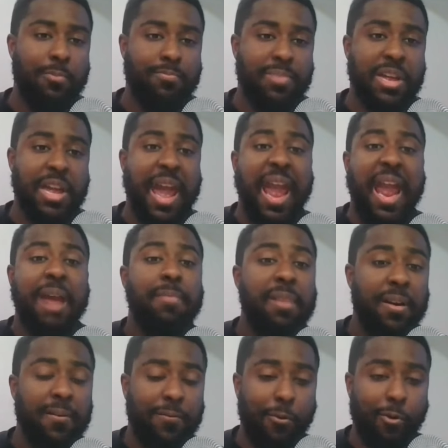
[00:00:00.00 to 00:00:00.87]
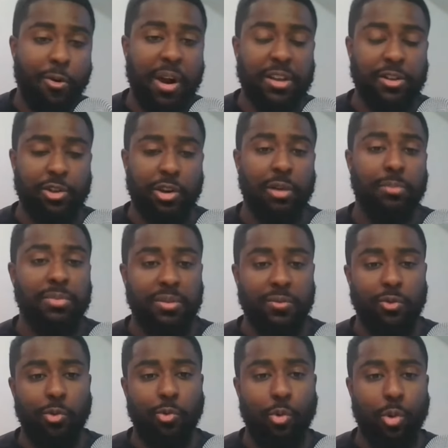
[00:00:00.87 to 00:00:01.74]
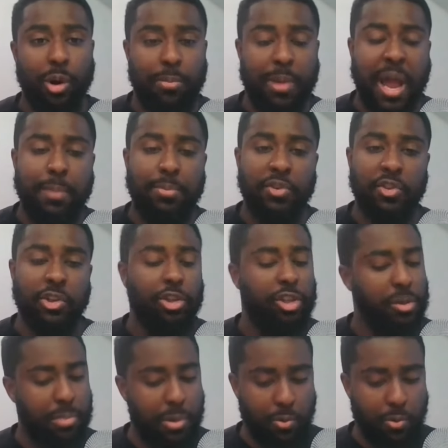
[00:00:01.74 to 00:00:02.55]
be aiming for in terms of the quarterback position,